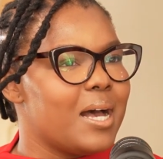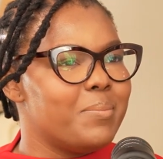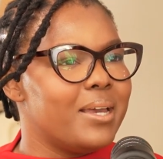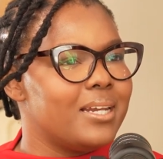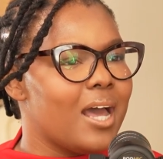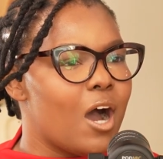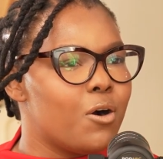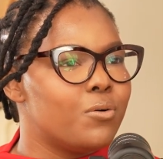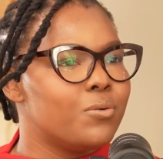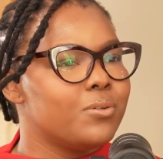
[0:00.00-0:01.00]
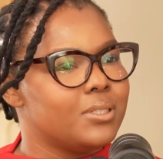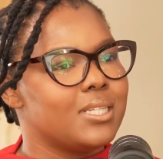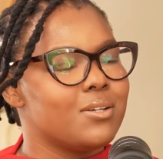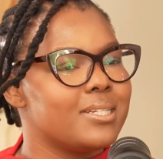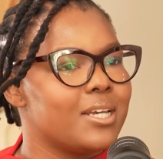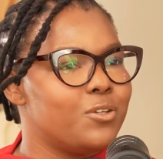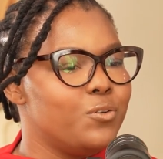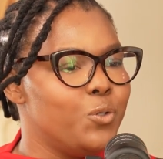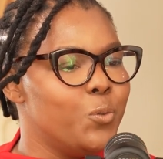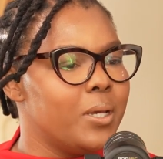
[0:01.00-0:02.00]
And how it sounds like
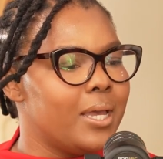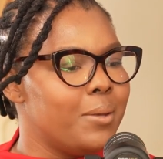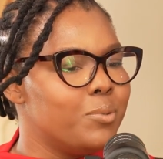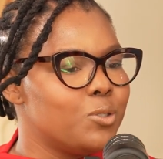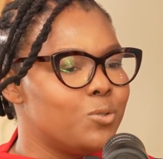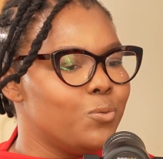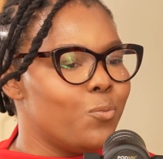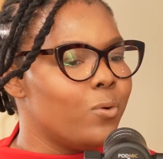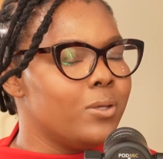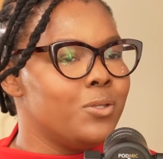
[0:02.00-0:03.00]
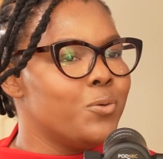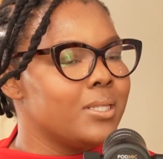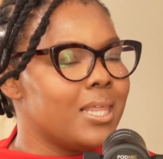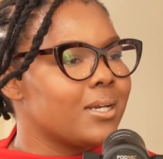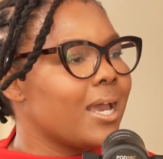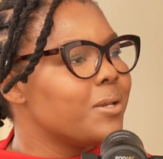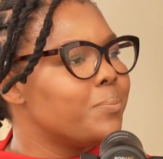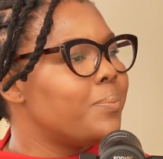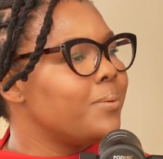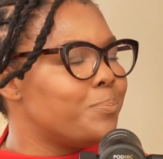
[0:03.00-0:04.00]
you were able to, you were that kind,